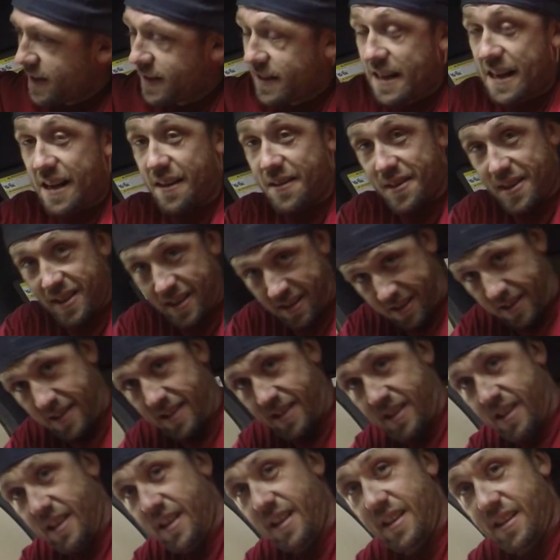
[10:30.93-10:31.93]
Now this
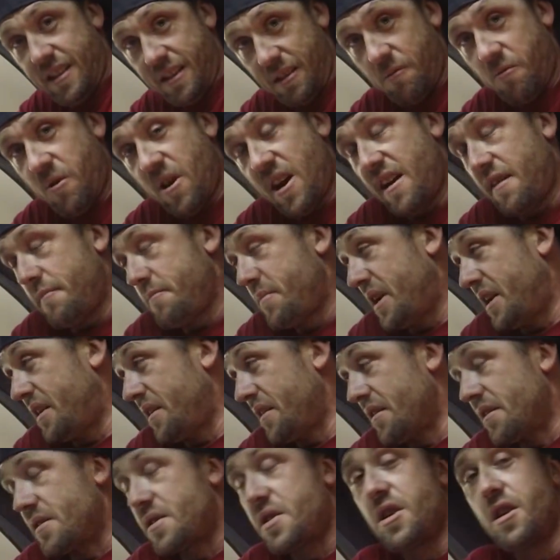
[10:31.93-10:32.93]
is the easy way of
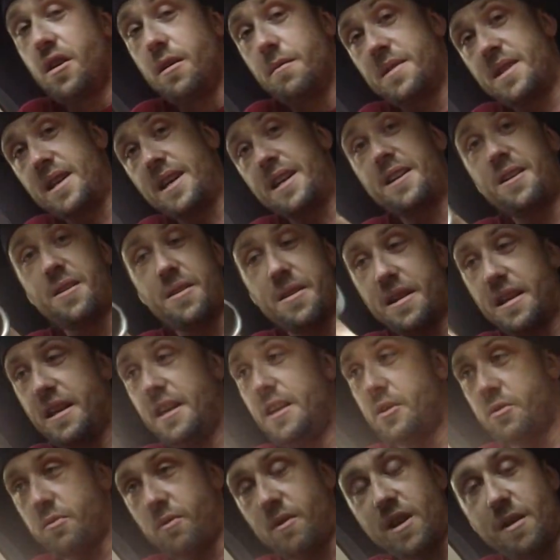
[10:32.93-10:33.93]
bending the tubes. I know that
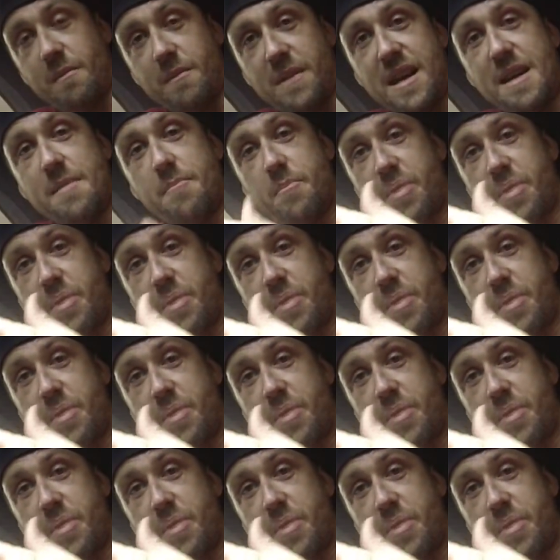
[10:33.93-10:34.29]
each one of my